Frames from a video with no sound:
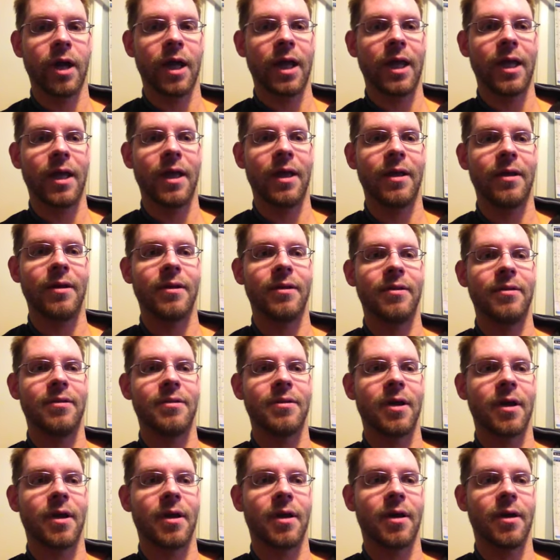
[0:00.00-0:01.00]
and
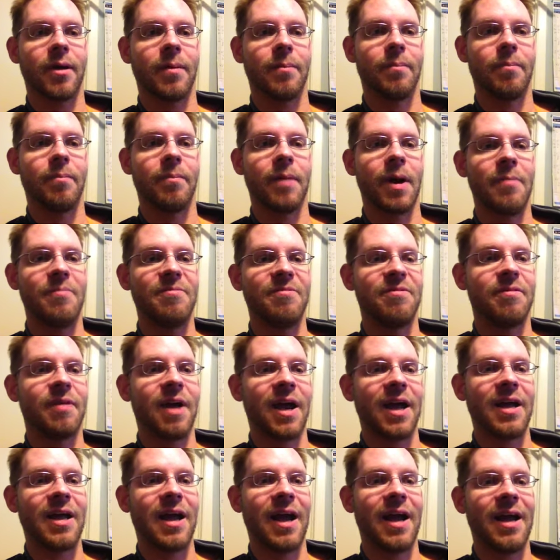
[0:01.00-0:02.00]

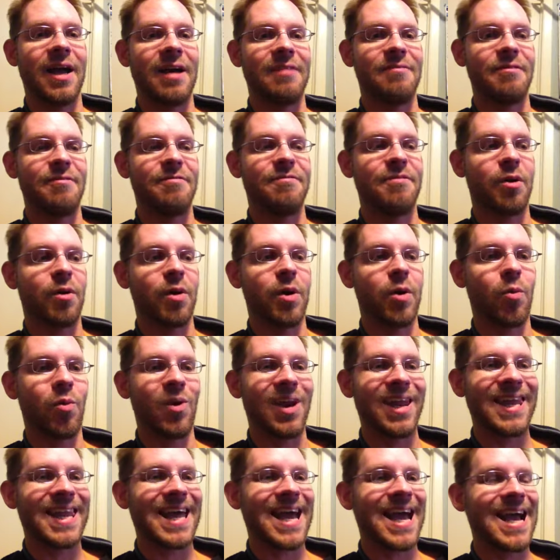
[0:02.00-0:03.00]
I have a very
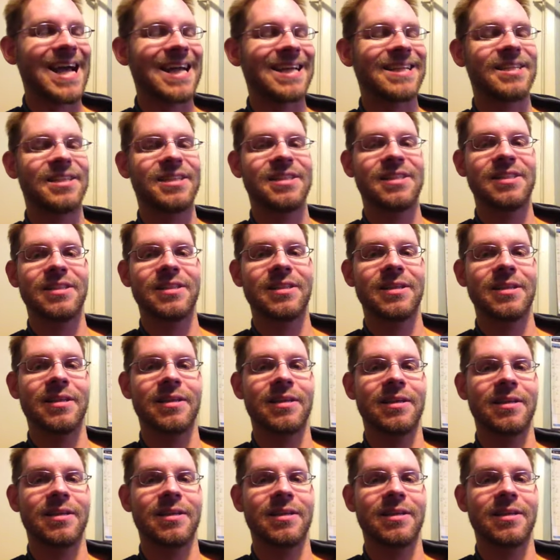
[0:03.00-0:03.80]
relaxed,